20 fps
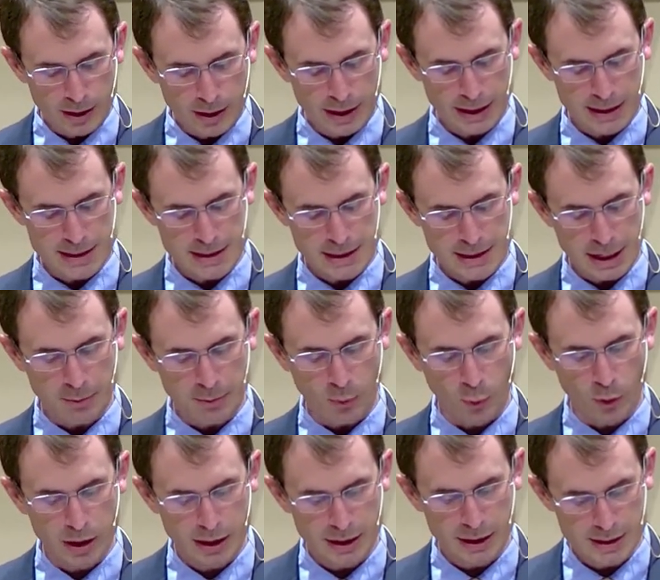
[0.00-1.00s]
except
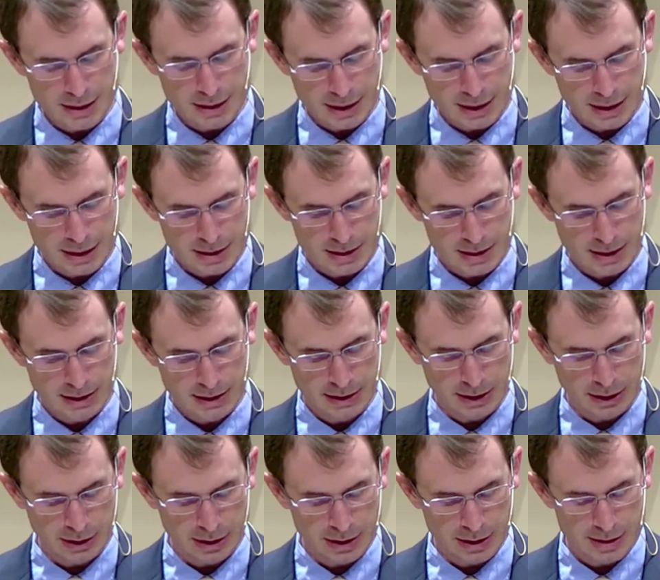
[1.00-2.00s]
when it says in the
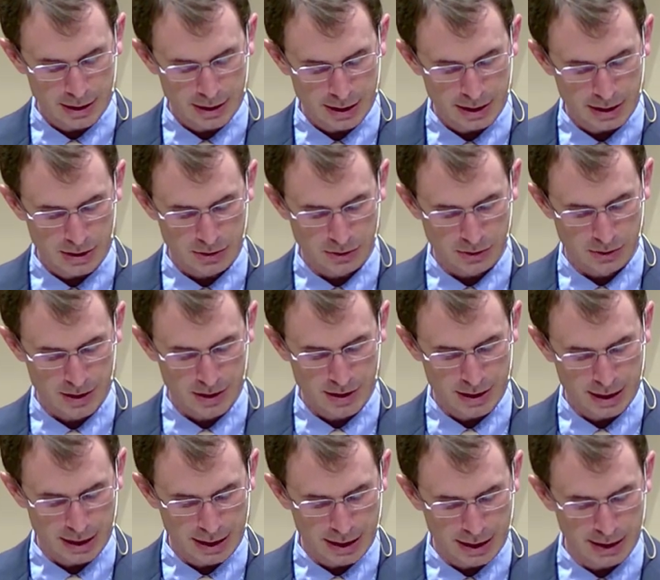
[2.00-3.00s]
context or the
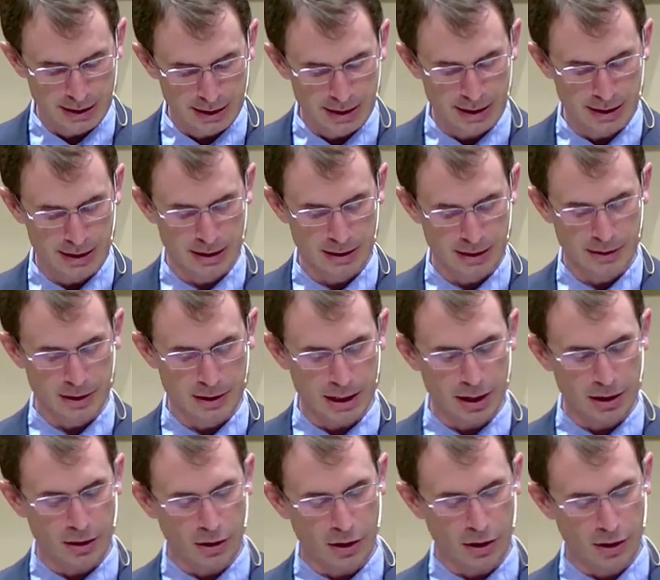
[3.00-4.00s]
setting that
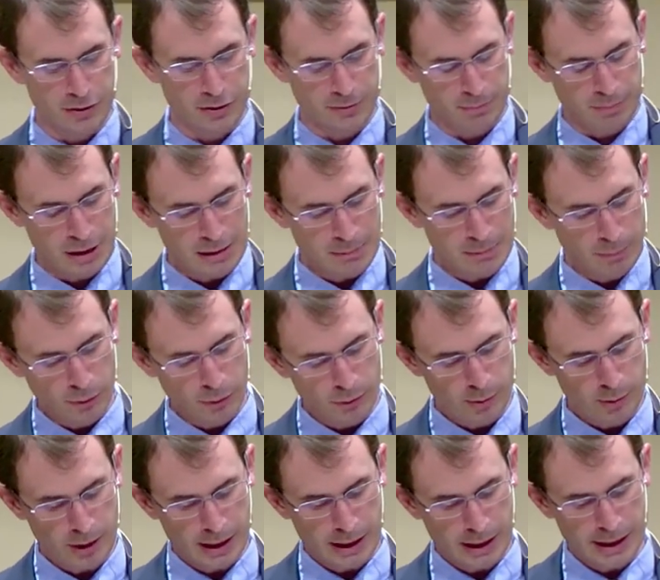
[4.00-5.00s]
there are the people
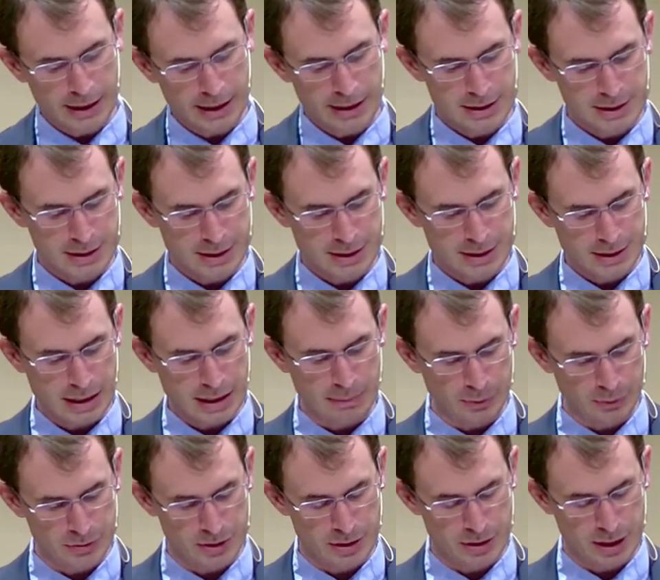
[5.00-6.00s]
and his
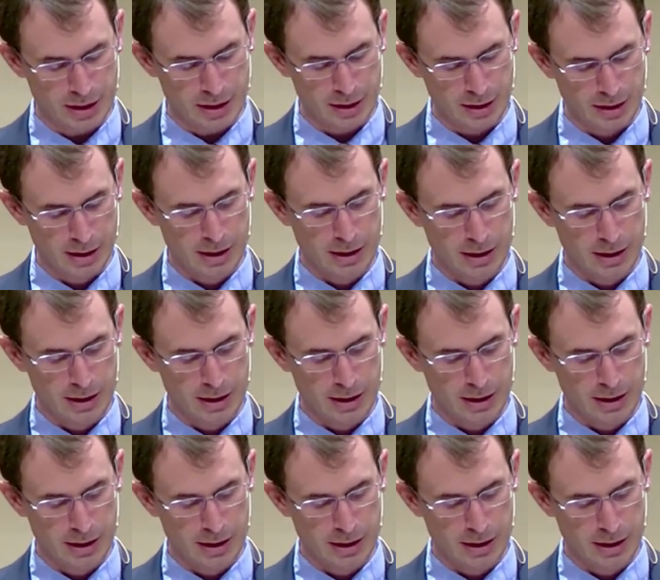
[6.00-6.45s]
disciples there.